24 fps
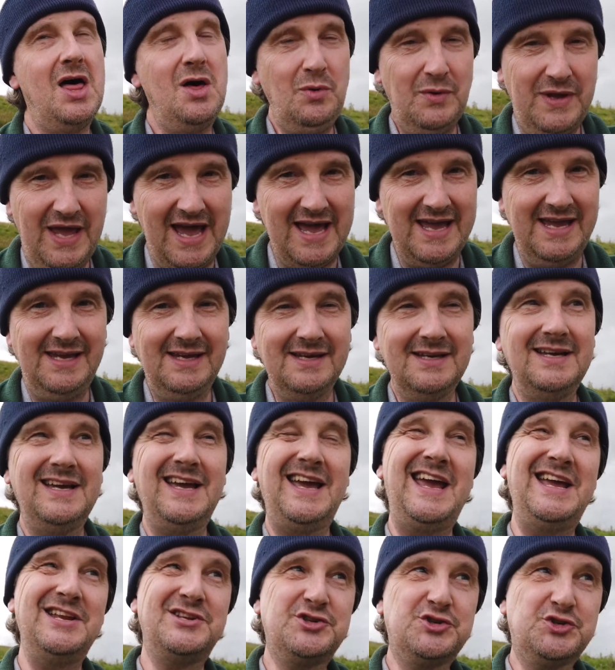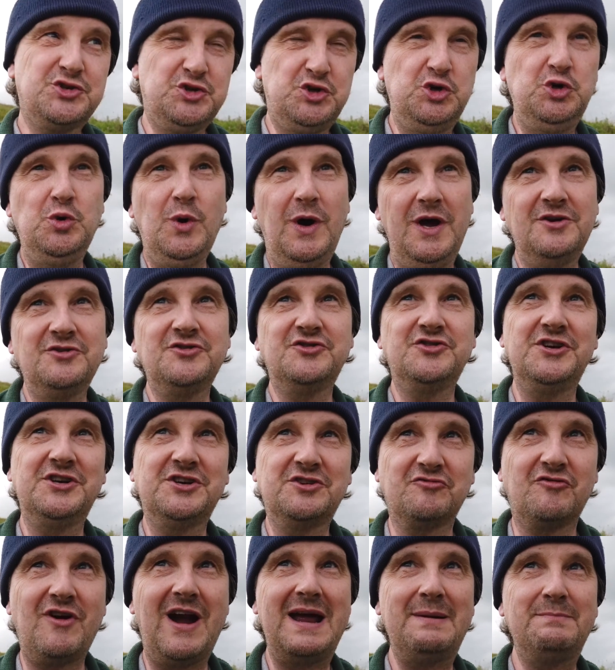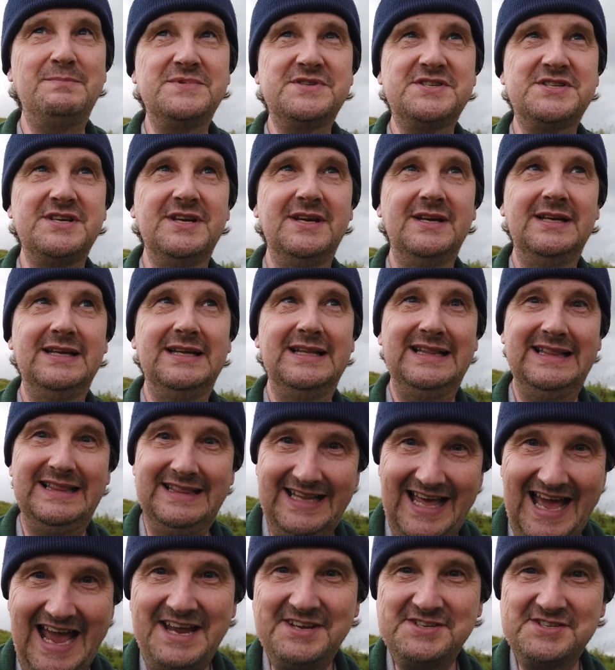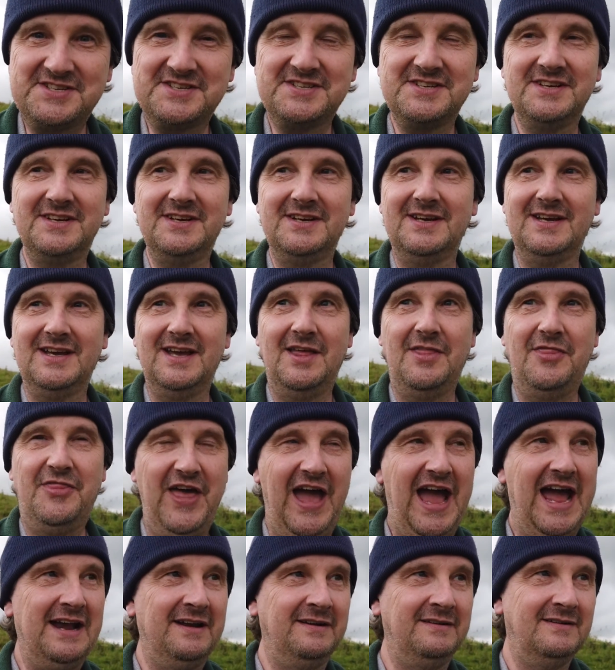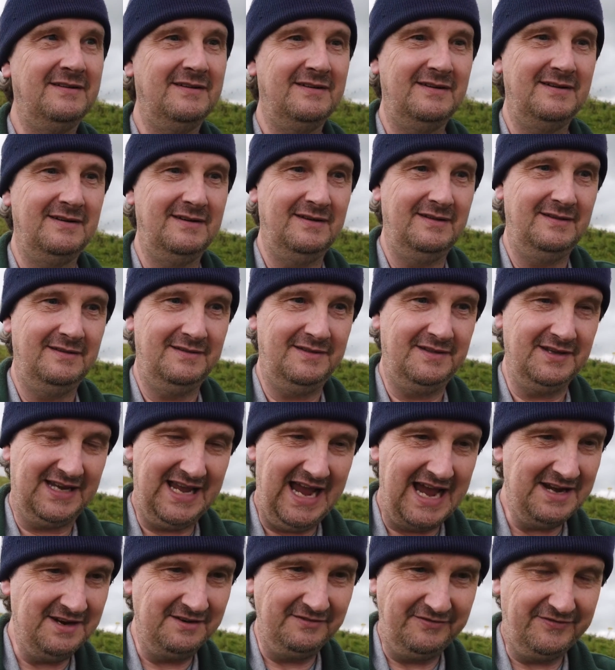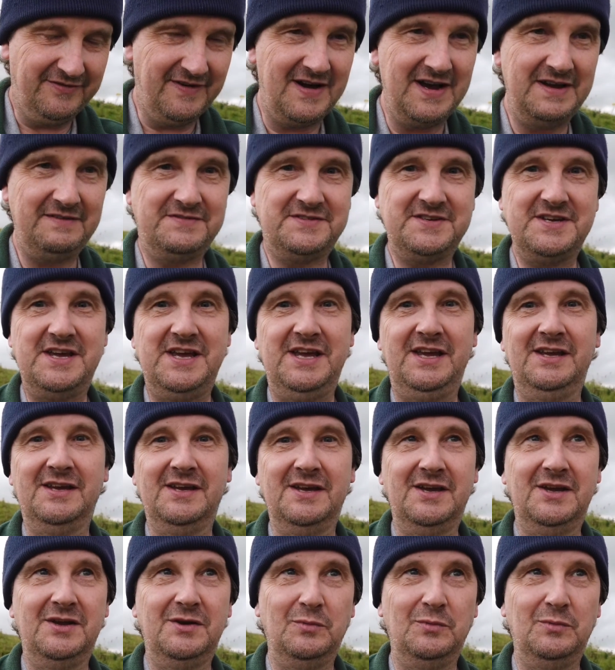Okay, it's 200 grams less than the Canon 5D